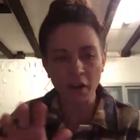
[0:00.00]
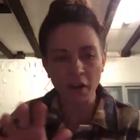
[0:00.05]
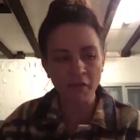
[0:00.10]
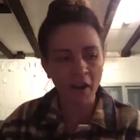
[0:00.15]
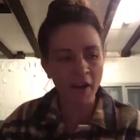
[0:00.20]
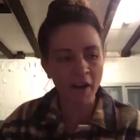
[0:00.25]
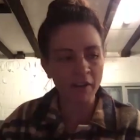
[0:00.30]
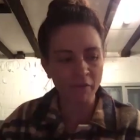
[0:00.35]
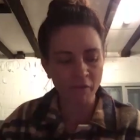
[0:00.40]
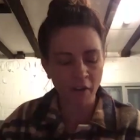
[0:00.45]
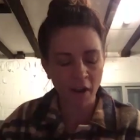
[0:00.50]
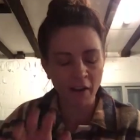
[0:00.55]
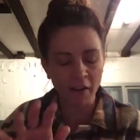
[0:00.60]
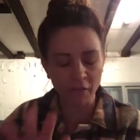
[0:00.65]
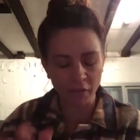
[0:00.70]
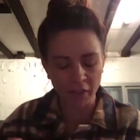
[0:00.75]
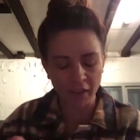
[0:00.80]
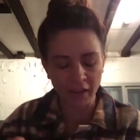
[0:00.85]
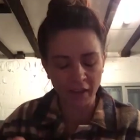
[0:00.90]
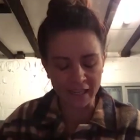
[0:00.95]
very,
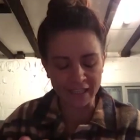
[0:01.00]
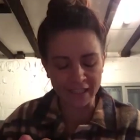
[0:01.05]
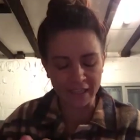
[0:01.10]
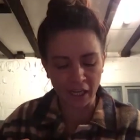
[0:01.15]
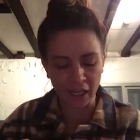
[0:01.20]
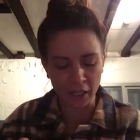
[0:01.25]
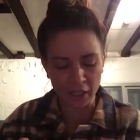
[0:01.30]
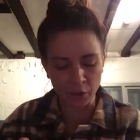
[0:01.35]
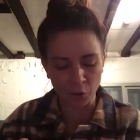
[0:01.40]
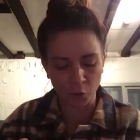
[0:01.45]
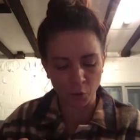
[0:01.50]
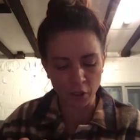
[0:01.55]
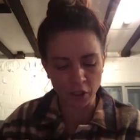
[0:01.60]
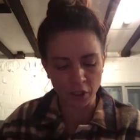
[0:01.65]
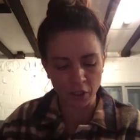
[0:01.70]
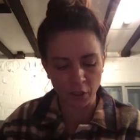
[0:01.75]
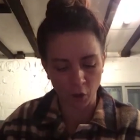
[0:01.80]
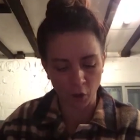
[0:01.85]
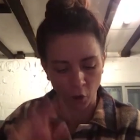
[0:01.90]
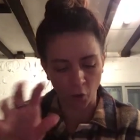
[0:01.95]
very is the last
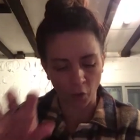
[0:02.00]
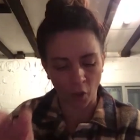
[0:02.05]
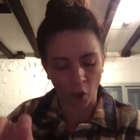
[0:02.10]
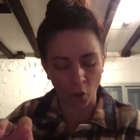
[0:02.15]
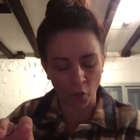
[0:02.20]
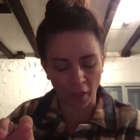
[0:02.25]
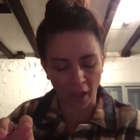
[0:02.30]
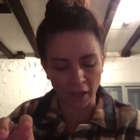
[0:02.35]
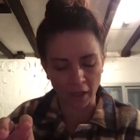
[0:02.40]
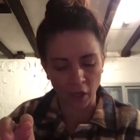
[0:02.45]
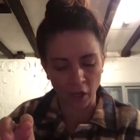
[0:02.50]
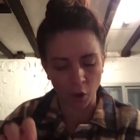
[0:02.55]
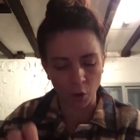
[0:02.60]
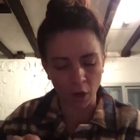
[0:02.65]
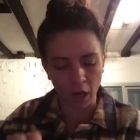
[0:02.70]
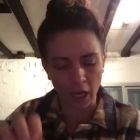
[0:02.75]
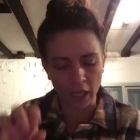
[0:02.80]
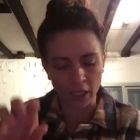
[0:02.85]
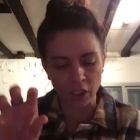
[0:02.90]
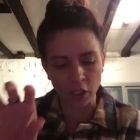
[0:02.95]
question on, on that note.
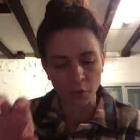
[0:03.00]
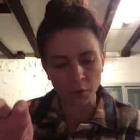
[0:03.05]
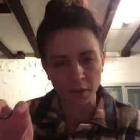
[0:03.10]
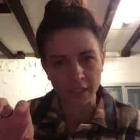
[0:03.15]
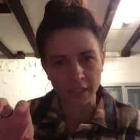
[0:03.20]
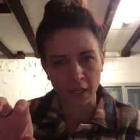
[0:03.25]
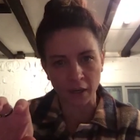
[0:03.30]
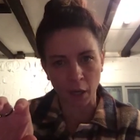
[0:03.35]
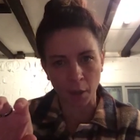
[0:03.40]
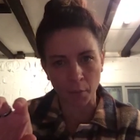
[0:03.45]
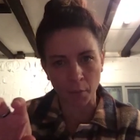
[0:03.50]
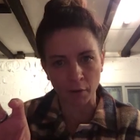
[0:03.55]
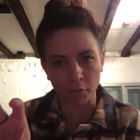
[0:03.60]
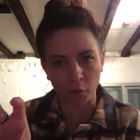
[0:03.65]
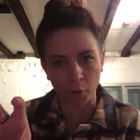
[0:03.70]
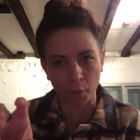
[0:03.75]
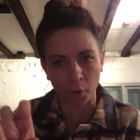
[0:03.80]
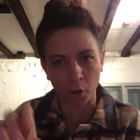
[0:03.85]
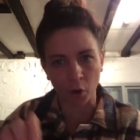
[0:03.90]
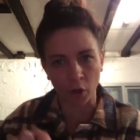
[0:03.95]
As you, as it coming
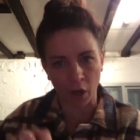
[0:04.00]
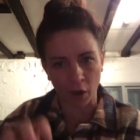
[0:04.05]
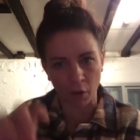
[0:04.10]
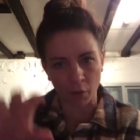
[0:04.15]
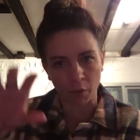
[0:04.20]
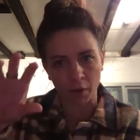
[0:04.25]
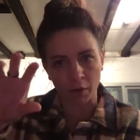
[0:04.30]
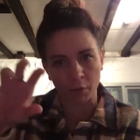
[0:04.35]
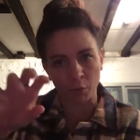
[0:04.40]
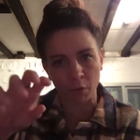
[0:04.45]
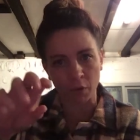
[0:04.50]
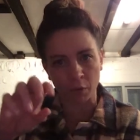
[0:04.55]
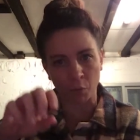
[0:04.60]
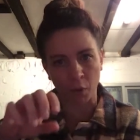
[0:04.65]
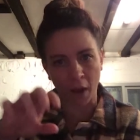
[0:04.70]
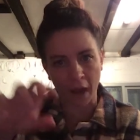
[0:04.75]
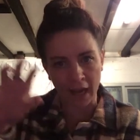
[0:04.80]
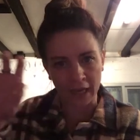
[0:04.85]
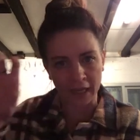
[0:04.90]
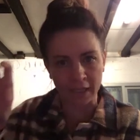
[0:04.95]
from, you know, with
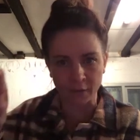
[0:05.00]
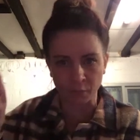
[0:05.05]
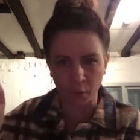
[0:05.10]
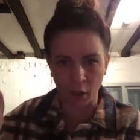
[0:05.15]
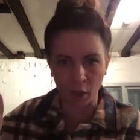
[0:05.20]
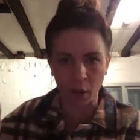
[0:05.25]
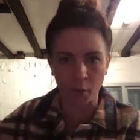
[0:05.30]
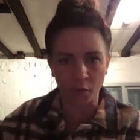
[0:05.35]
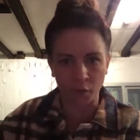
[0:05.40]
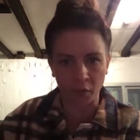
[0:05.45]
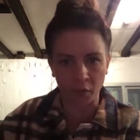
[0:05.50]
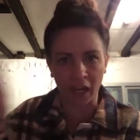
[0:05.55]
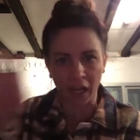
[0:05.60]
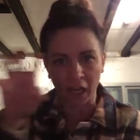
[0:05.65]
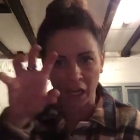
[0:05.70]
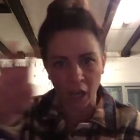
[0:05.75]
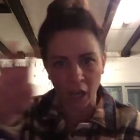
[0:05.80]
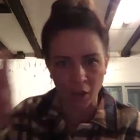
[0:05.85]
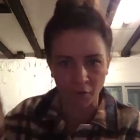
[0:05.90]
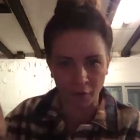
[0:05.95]
Wayne as well, coming from that
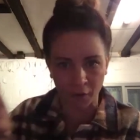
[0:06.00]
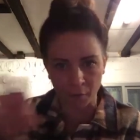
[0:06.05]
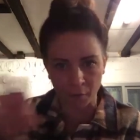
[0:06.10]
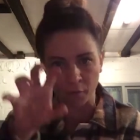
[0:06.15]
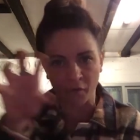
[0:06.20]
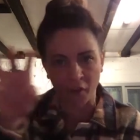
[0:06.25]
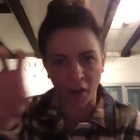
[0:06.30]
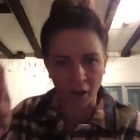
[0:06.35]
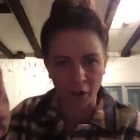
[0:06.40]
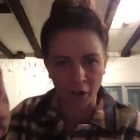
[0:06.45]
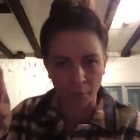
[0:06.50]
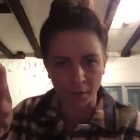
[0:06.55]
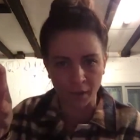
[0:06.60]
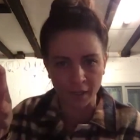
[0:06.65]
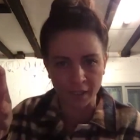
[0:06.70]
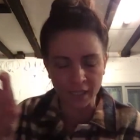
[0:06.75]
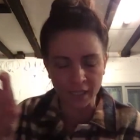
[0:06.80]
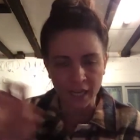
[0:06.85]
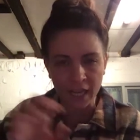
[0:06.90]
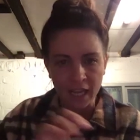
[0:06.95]
club
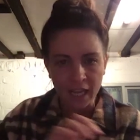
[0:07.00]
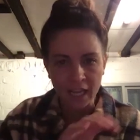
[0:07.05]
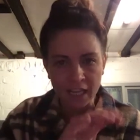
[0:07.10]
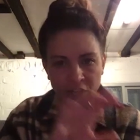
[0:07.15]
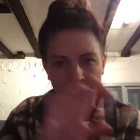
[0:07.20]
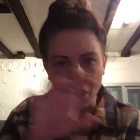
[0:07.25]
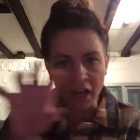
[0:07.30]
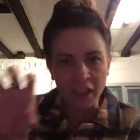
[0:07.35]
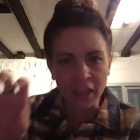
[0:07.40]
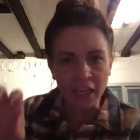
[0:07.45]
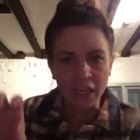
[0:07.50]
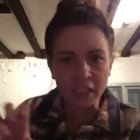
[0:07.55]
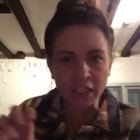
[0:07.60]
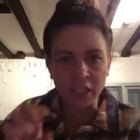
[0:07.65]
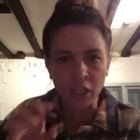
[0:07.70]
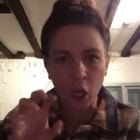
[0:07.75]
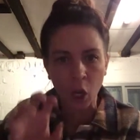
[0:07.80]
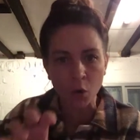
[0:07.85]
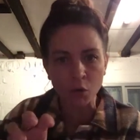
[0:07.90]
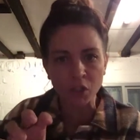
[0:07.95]
environment, is there anything as
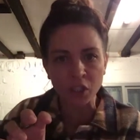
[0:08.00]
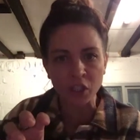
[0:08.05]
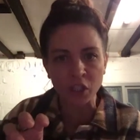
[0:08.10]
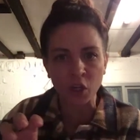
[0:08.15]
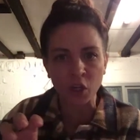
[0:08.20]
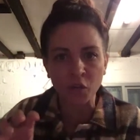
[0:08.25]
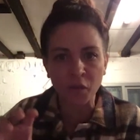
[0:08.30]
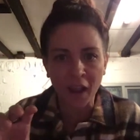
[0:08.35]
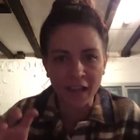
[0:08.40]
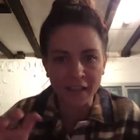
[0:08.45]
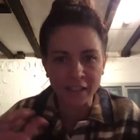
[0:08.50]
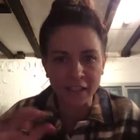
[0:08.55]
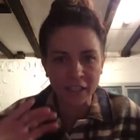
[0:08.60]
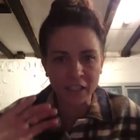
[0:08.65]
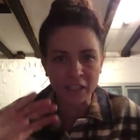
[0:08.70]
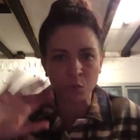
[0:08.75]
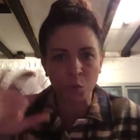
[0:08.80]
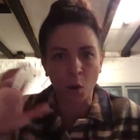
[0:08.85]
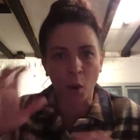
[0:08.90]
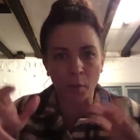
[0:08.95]
coaches you've had to
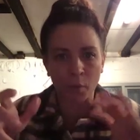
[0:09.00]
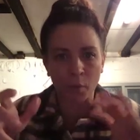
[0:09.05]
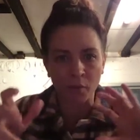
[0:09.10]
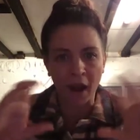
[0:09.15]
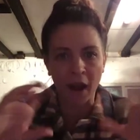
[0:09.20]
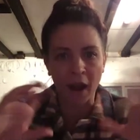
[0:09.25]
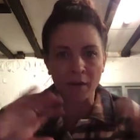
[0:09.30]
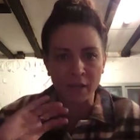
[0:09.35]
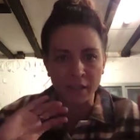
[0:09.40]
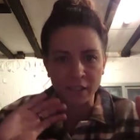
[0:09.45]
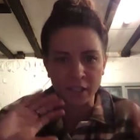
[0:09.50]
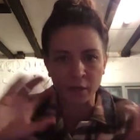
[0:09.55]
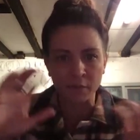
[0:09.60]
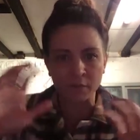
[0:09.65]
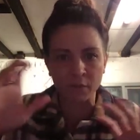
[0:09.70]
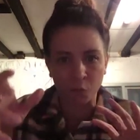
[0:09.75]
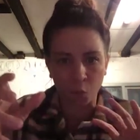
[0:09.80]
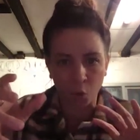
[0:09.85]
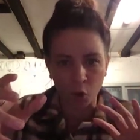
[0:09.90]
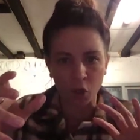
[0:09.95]
swap around in terms
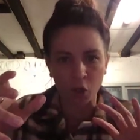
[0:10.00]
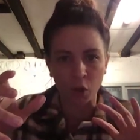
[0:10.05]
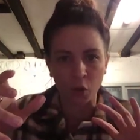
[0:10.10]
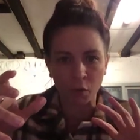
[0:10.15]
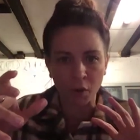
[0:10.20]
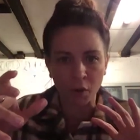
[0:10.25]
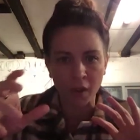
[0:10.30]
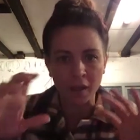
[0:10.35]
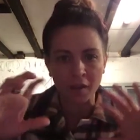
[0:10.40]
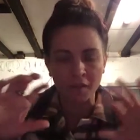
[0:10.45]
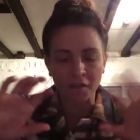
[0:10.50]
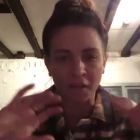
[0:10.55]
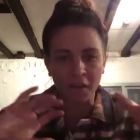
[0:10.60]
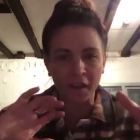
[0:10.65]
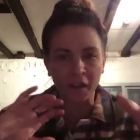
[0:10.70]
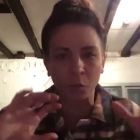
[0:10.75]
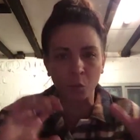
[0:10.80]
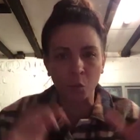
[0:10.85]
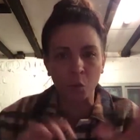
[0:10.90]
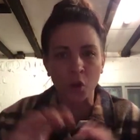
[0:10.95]
of what you
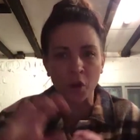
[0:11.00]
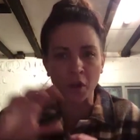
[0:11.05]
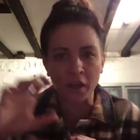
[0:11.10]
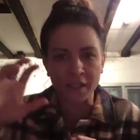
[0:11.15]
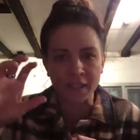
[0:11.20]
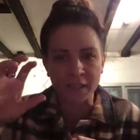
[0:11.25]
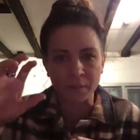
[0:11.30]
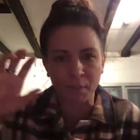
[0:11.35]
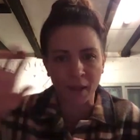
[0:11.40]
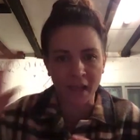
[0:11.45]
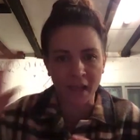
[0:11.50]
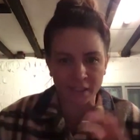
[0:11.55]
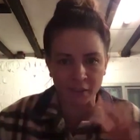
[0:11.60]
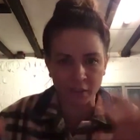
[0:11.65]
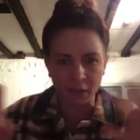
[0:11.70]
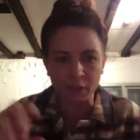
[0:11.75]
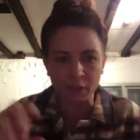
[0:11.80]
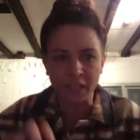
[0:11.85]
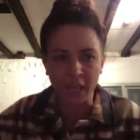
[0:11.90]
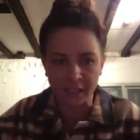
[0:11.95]
feel works better
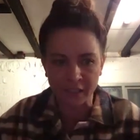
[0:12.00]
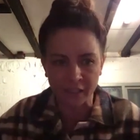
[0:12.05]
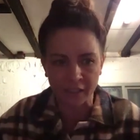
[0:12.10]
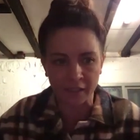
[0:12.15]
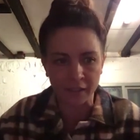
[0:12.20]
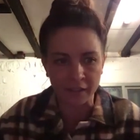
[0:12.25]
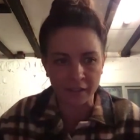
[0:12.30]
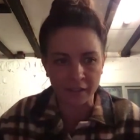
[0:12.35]
and doesn't?